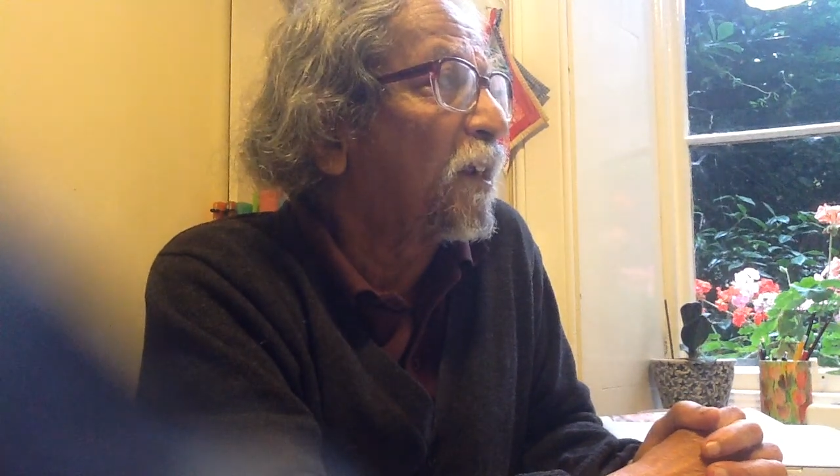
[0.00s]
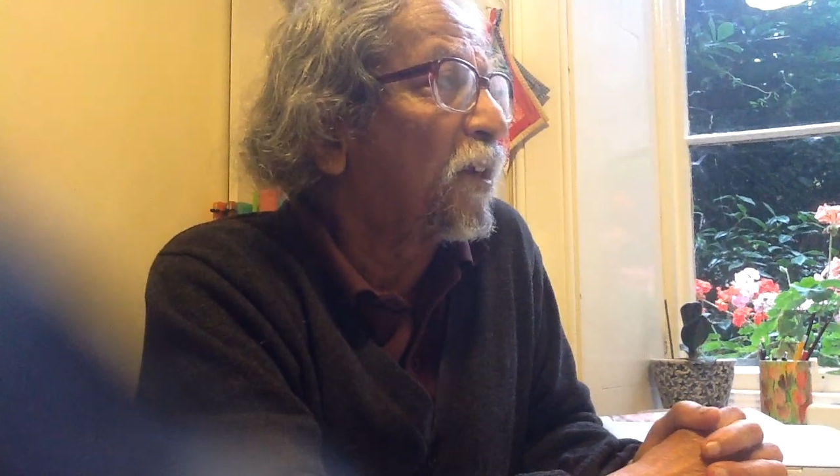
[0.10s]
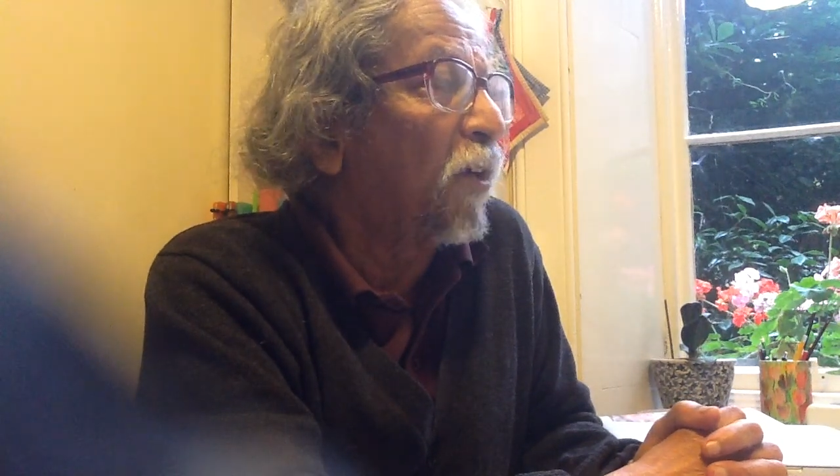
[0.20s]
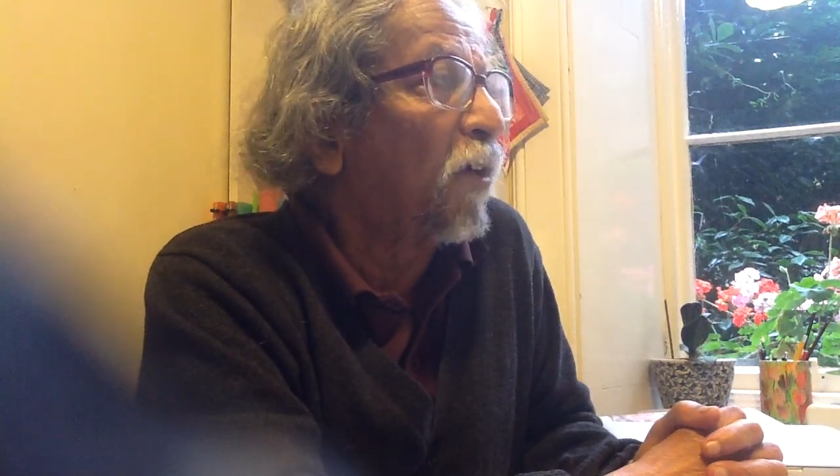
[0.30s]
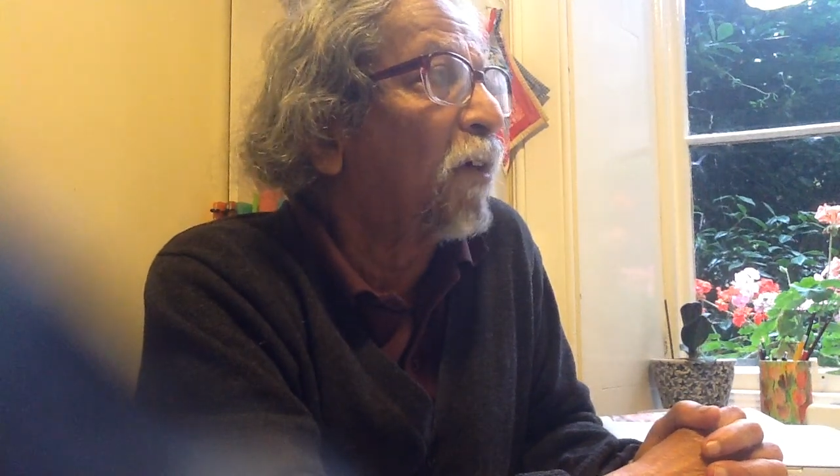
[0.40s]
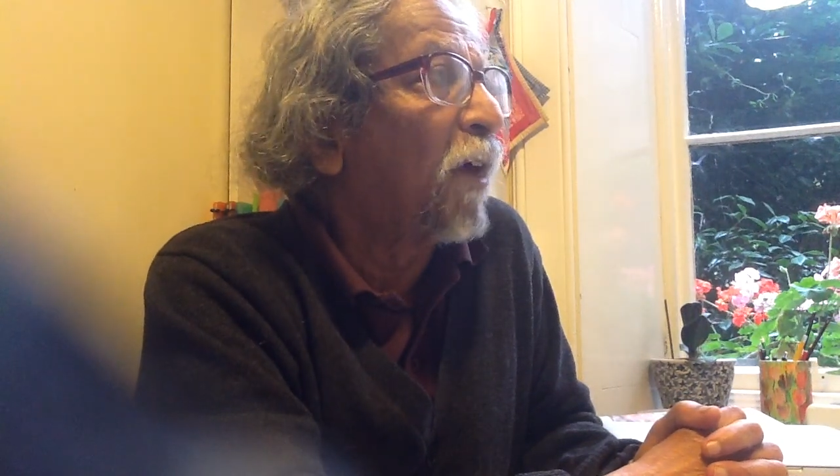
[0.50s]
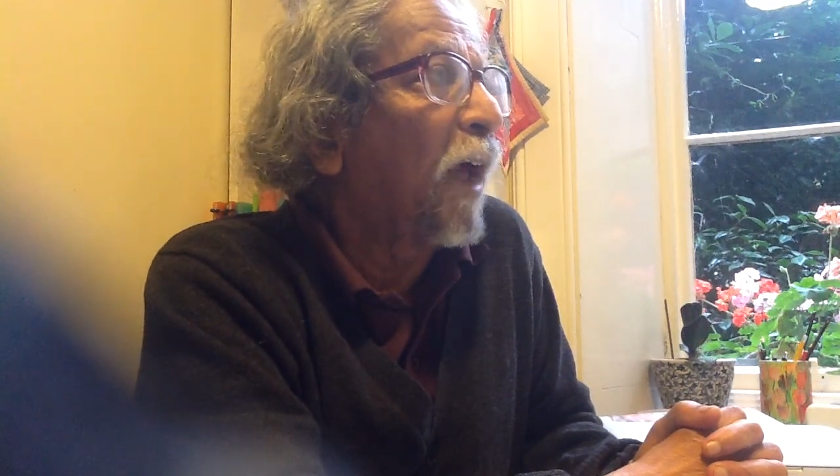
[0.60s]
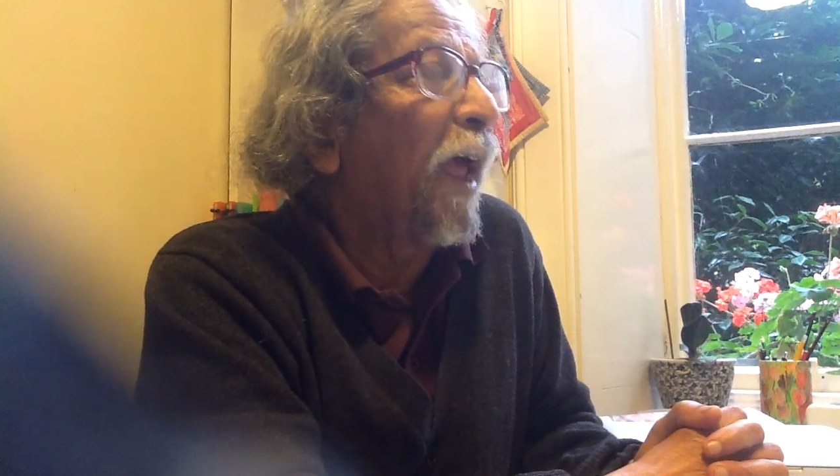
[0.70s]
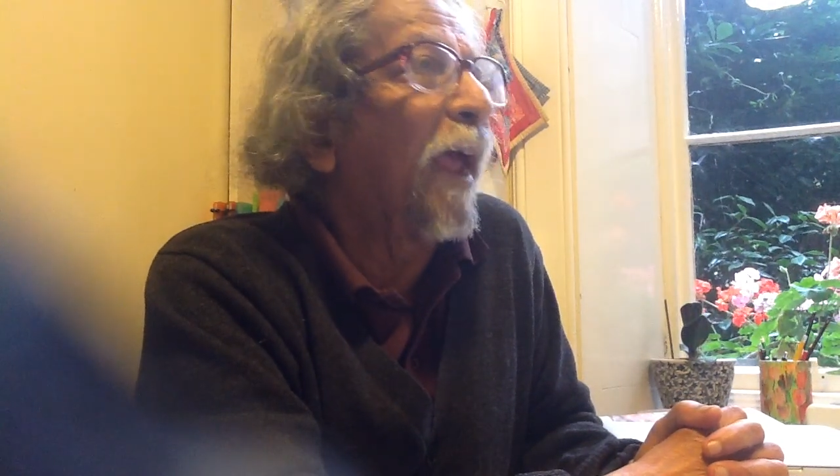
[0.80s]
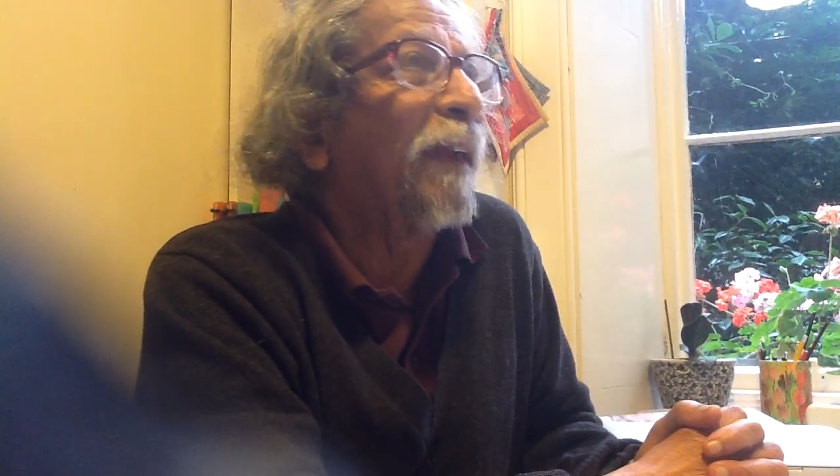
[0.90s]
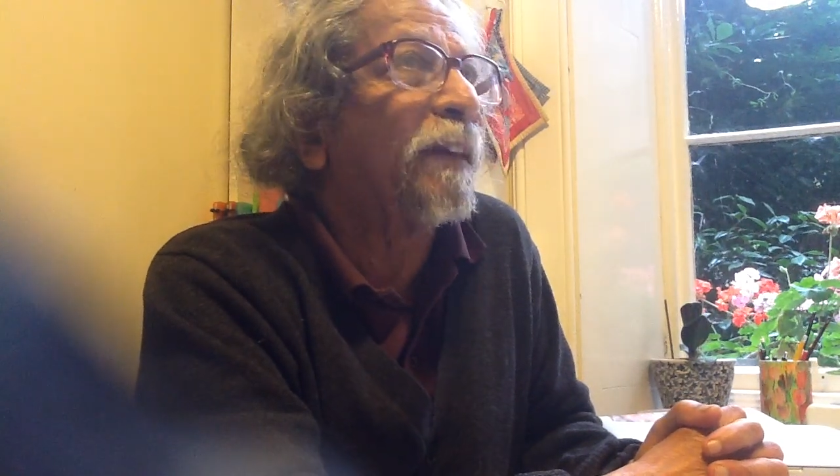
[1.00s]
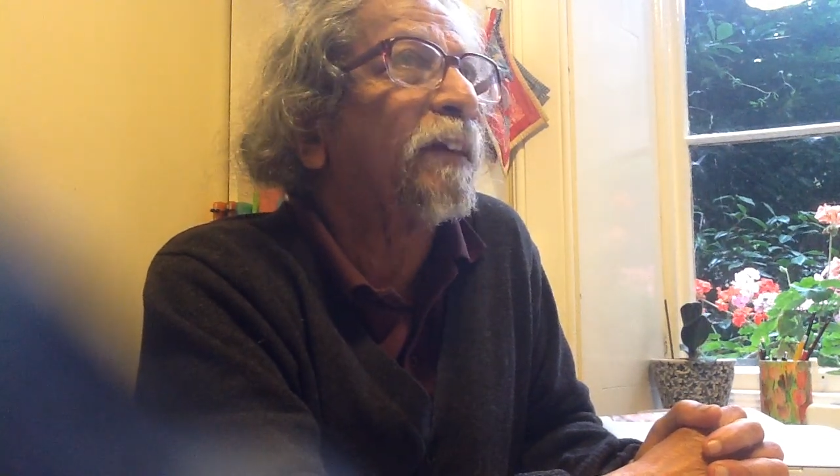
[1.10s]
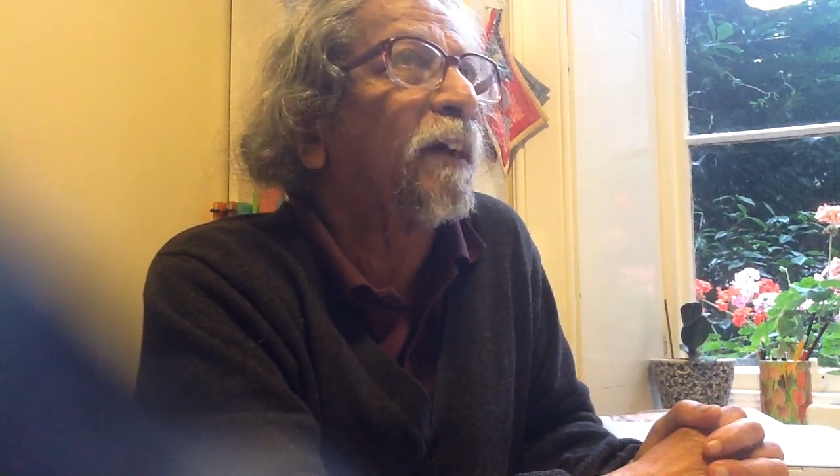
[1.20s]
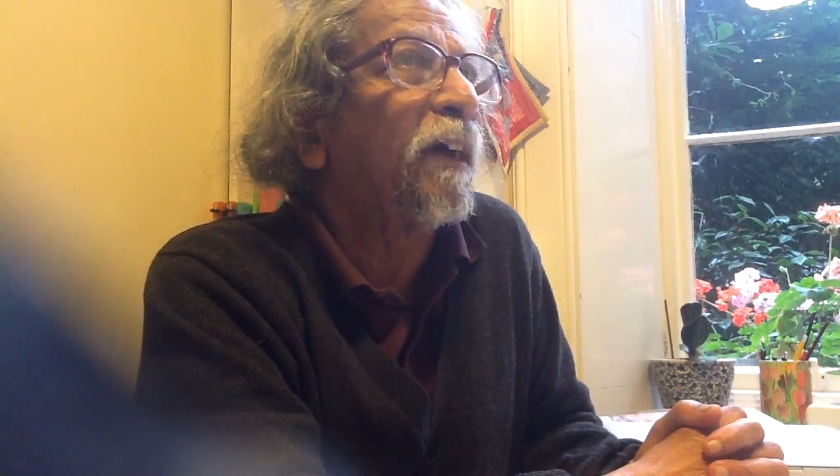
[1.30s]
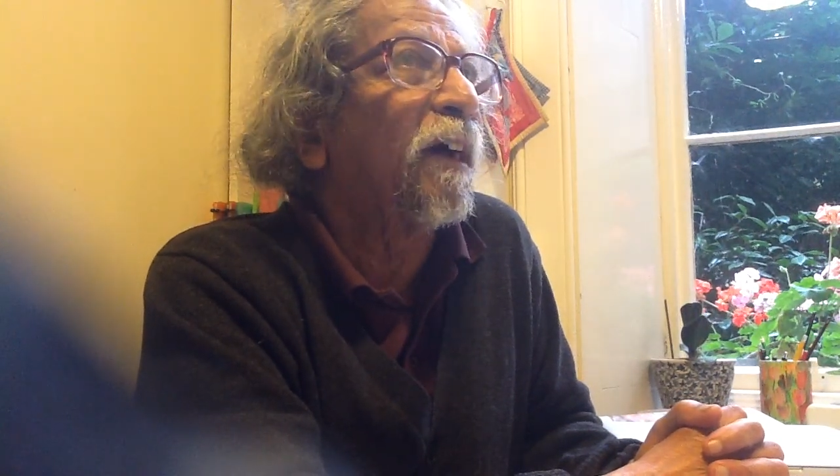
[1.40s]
you know, and